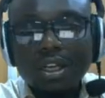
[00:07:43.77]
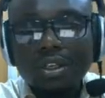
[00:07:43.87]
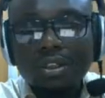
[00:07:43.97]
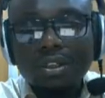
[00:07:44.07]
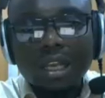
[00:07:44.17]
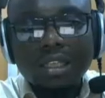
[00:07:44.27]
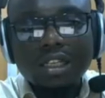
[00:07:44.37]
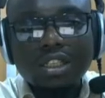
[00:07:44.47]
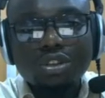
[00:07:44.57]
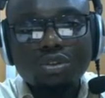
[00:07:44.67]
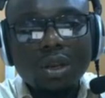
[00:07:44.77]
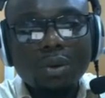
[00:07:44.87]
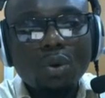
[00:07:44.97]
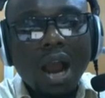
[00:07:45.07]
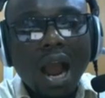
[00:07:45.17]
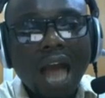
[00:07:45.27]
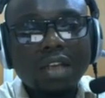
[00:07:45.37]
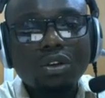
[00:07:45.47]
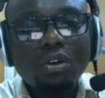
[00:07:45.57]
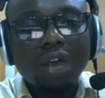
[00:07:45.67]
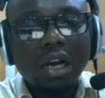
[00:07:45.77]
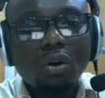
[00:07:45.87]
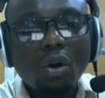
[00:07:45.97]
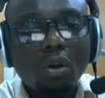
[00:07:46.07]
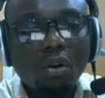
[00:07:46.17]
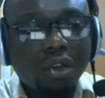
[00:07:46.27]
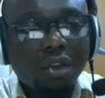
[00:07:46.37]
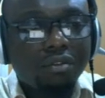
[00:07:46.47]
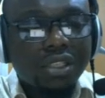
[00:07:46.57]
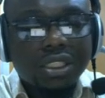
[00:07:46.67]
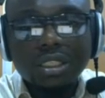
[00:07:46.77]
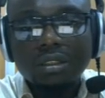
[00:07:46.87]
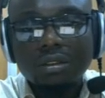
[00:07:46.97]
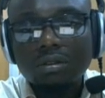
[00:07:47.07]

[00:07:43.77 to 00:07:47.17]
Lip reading: the total sales is when we go and add the overall of everything.